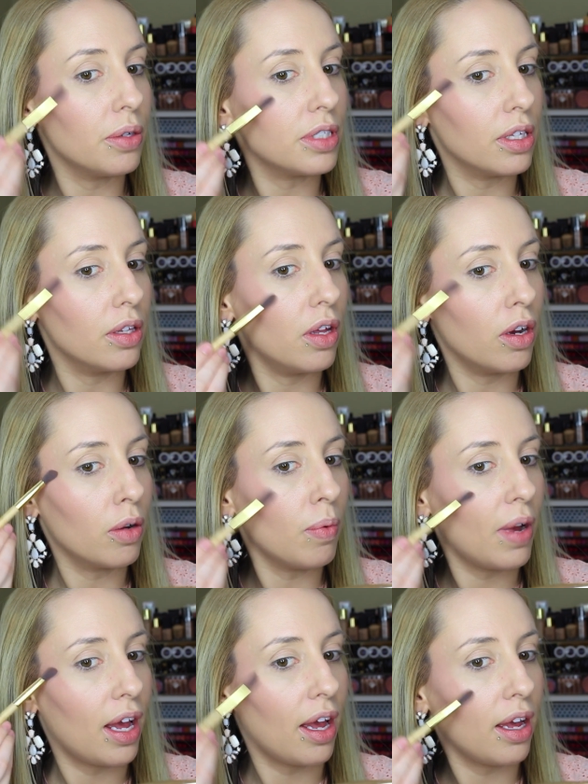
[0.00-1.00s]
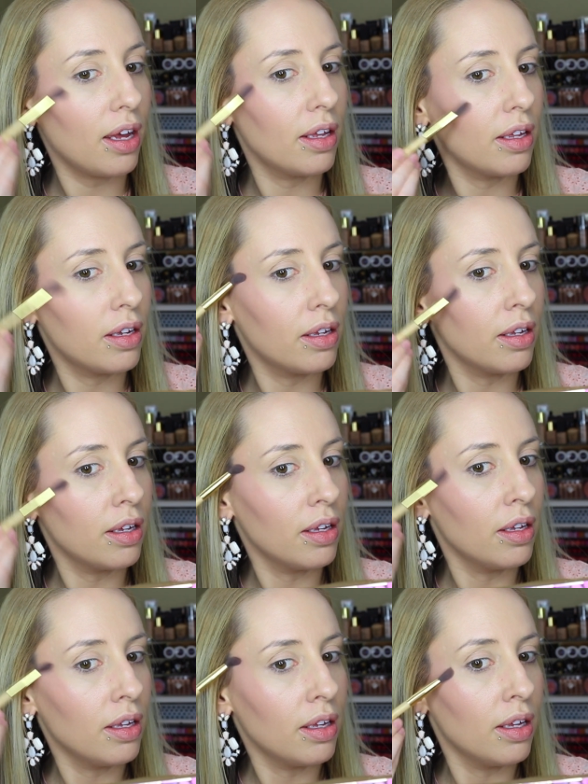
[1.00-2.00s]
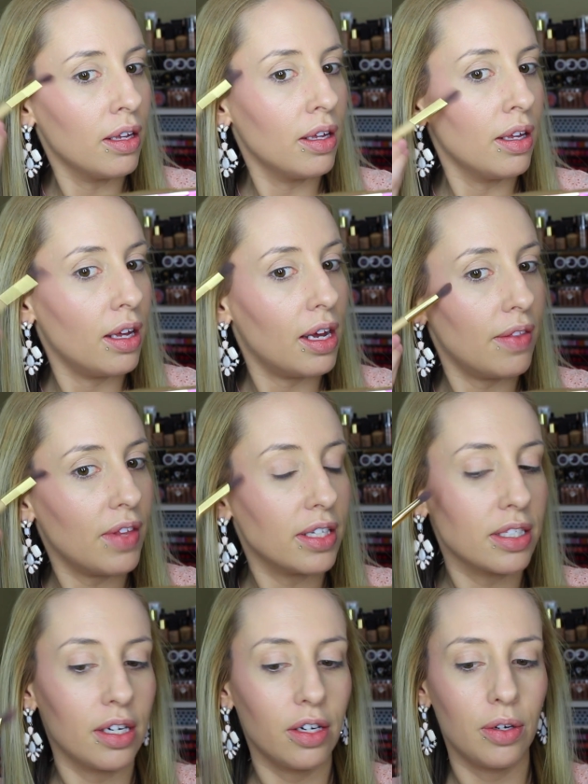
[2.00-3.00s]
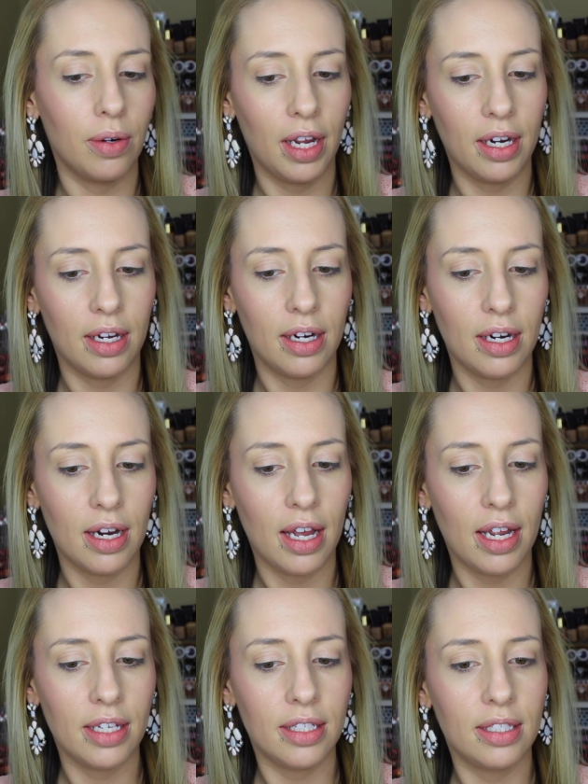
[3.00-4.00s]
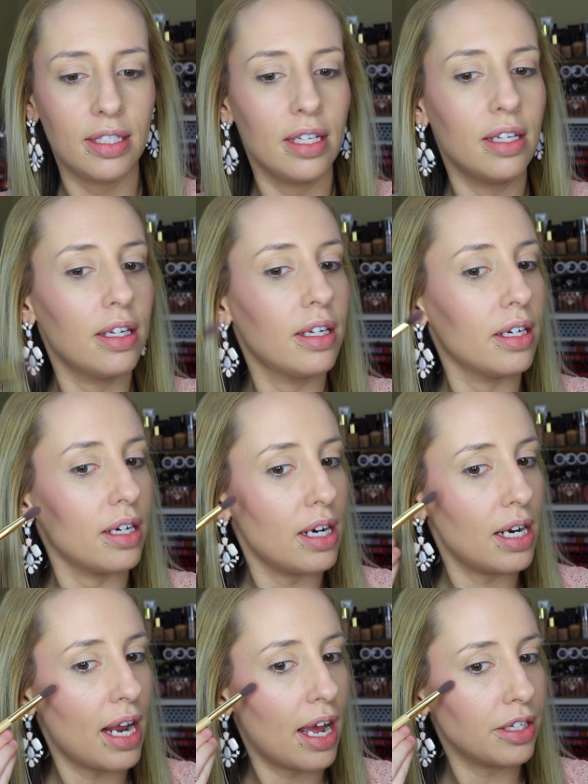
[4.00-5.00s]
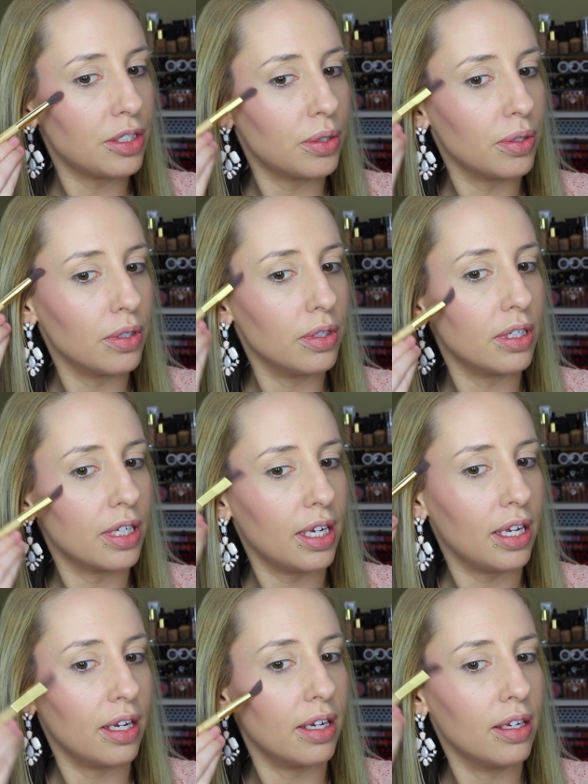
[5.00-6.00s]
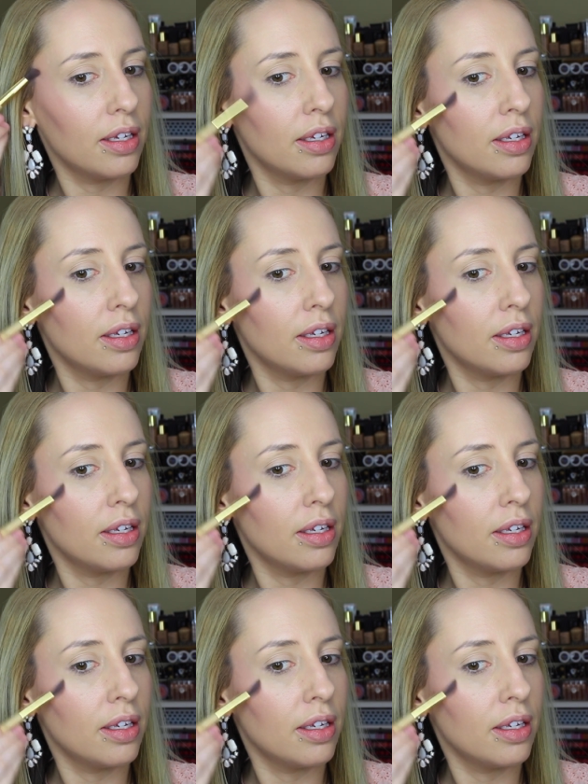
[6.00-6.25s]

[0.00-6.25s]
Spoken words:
goes a long way, and that's going to create a nice natural looking